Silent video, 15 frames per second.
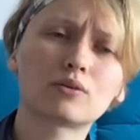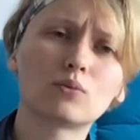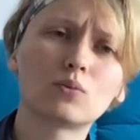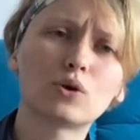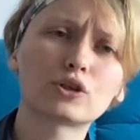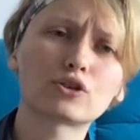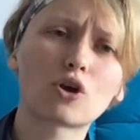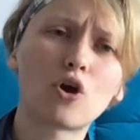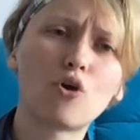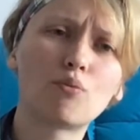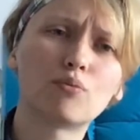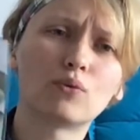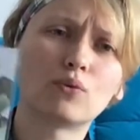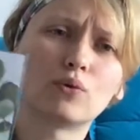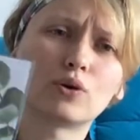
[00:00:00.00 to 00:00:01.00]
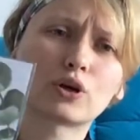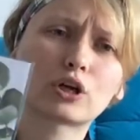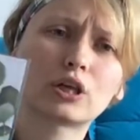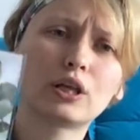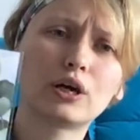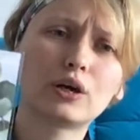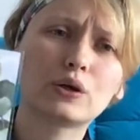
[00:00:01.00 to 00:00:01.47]
wardrobe or
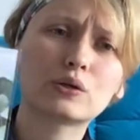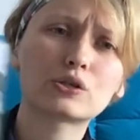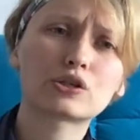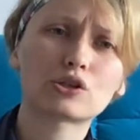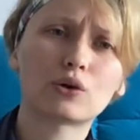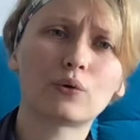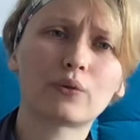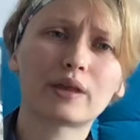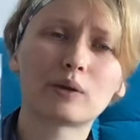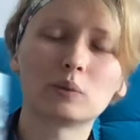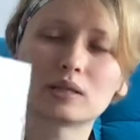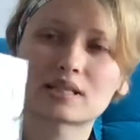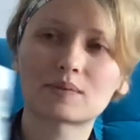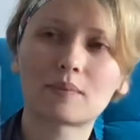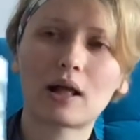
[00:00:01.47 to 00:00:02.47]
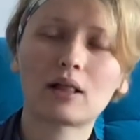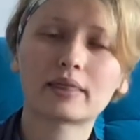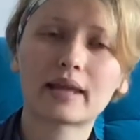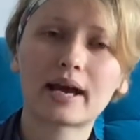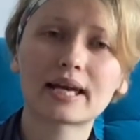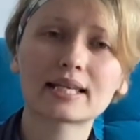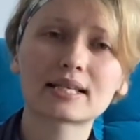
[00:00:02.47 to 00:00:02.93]
clothes so they will smell
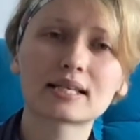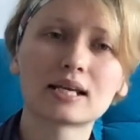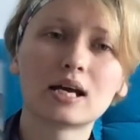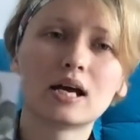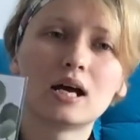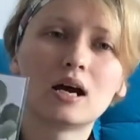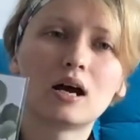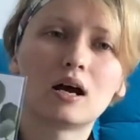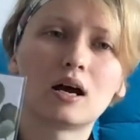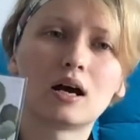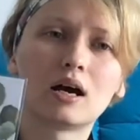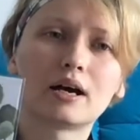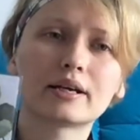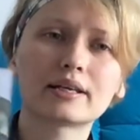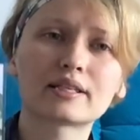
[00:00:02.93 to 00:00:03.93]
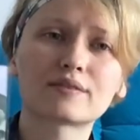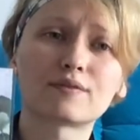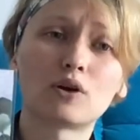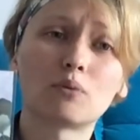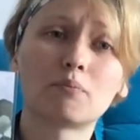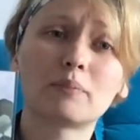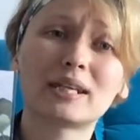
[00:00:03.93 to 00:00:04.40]
nice. Uh, it's
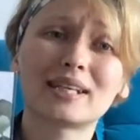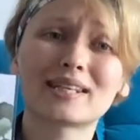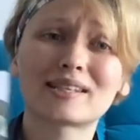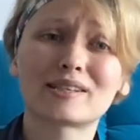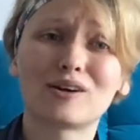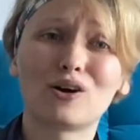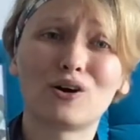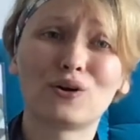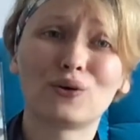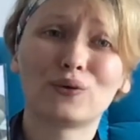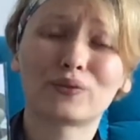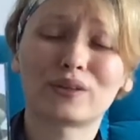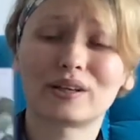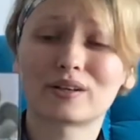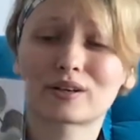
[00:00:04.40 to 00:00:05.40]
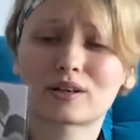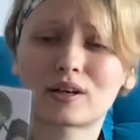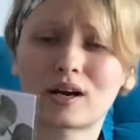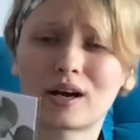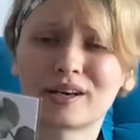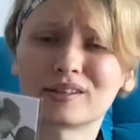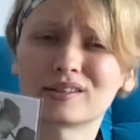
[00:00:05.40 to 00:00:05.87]
from Miniso. They're
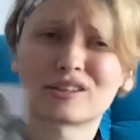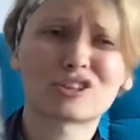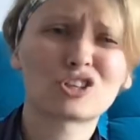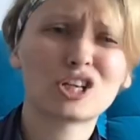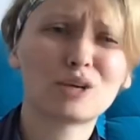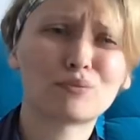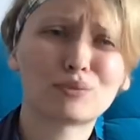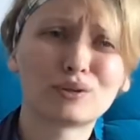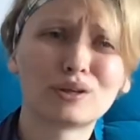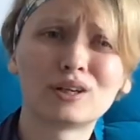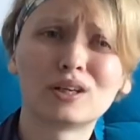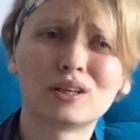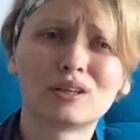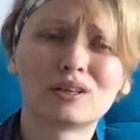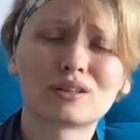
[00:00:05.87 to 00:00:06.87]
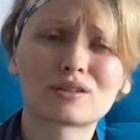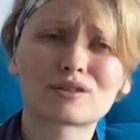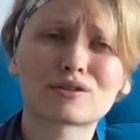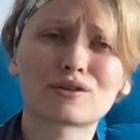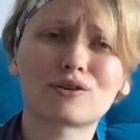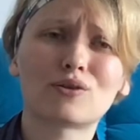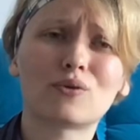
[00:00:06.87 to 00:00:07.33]
kind of cheap
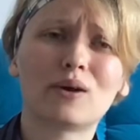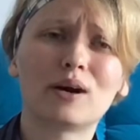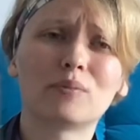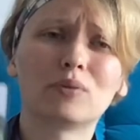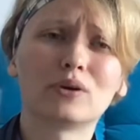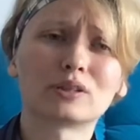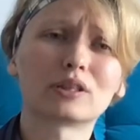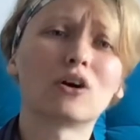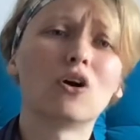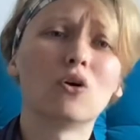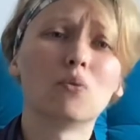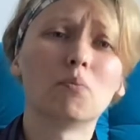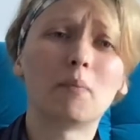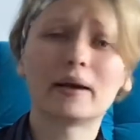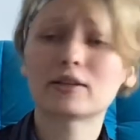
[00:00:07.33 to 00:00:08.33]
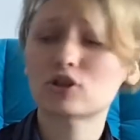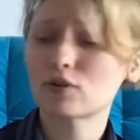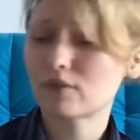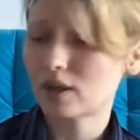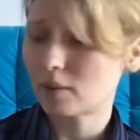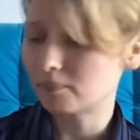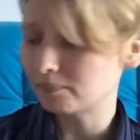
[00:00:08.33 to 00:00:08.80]
so I bought a whole bunch of
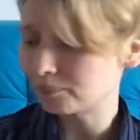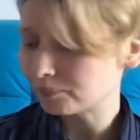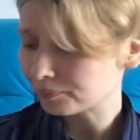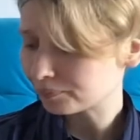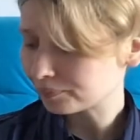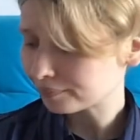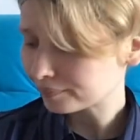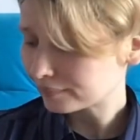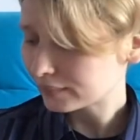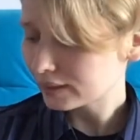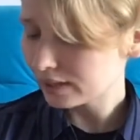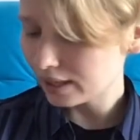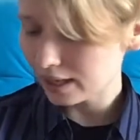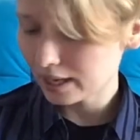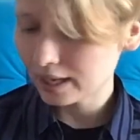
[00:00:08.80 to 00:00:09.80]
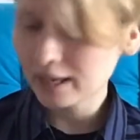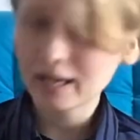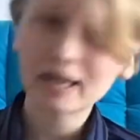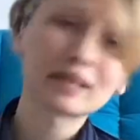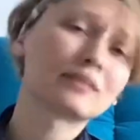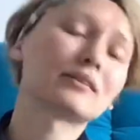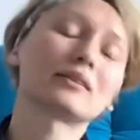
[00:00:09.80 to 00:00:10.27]
them
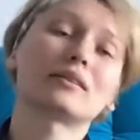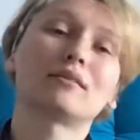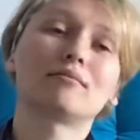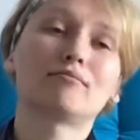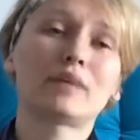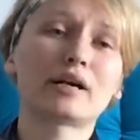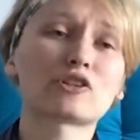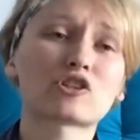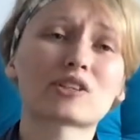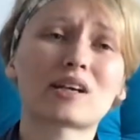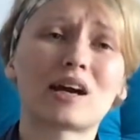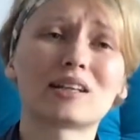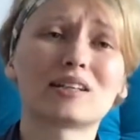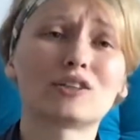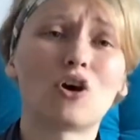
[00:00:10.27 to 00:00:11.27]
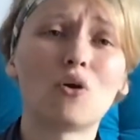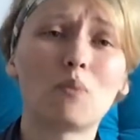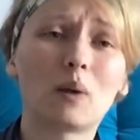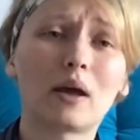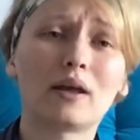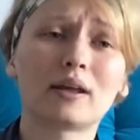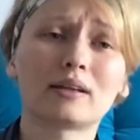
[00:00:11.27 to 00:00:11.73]
and I just cut it
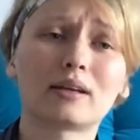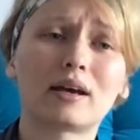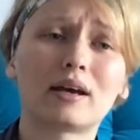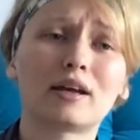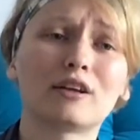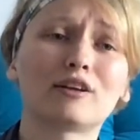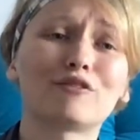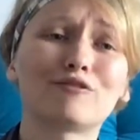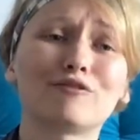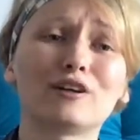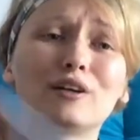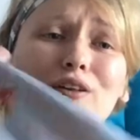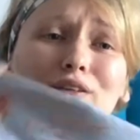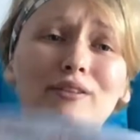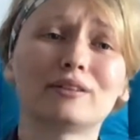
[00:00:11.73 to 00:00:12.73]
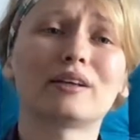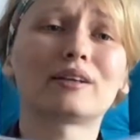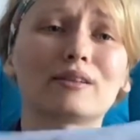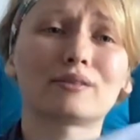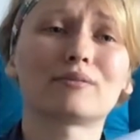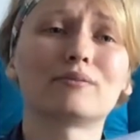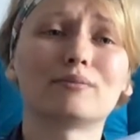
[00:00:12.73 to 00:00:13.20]
open and filled
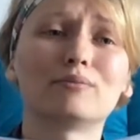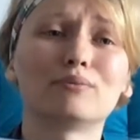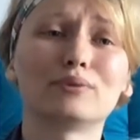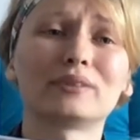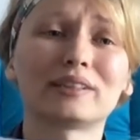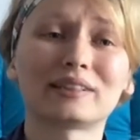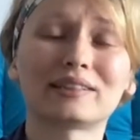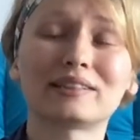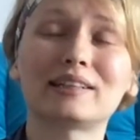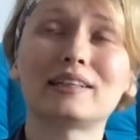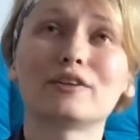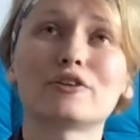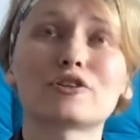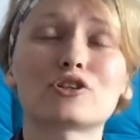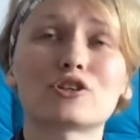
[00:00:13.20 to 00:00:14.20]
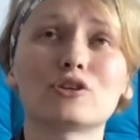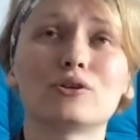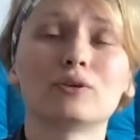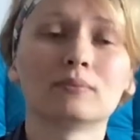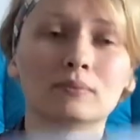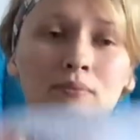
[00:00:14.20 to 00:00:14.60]
and put it in here too